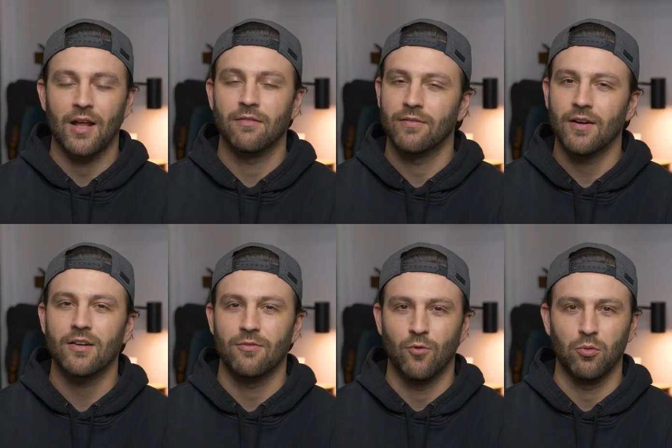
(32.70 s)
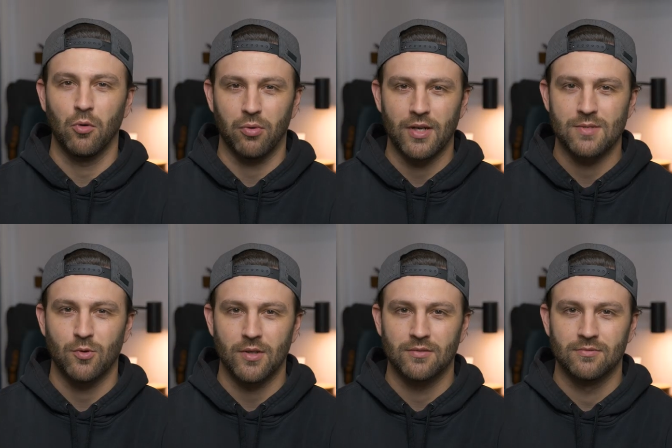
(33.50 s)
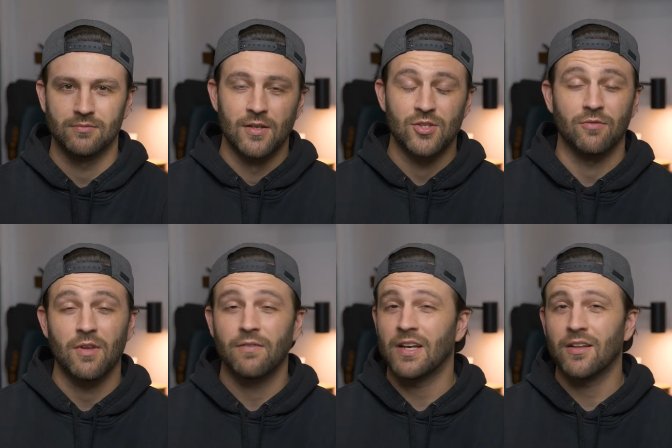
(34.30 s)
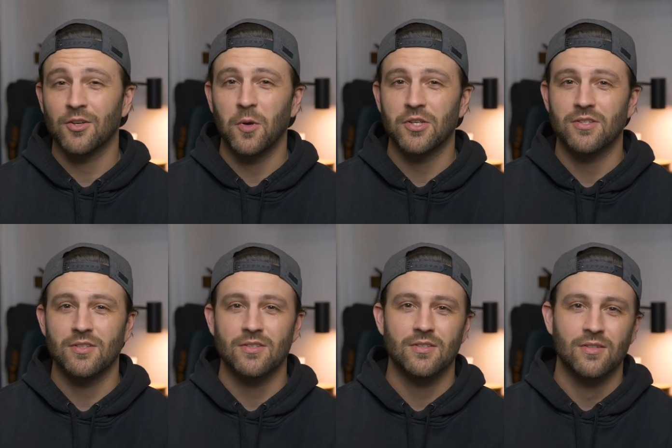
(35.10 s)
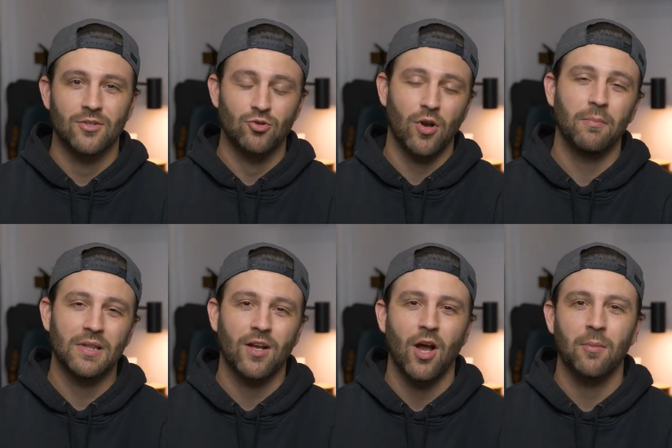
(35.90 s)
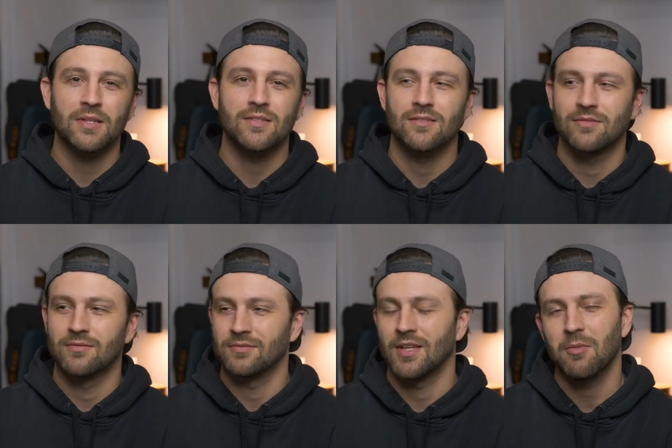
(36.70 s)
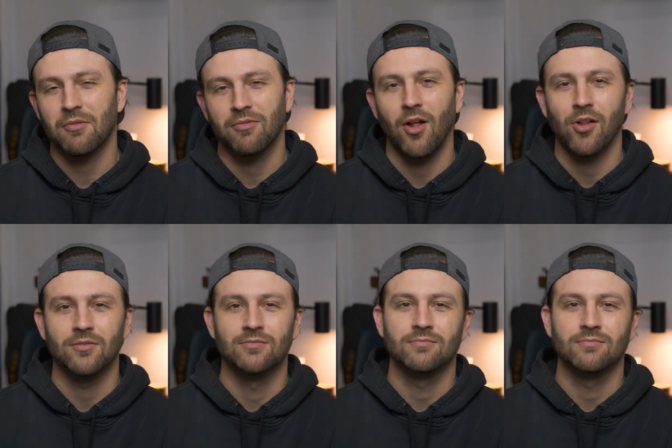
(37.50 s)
at a very affordable price point. So if you have any other questions, drop them in the comments, give me a follow,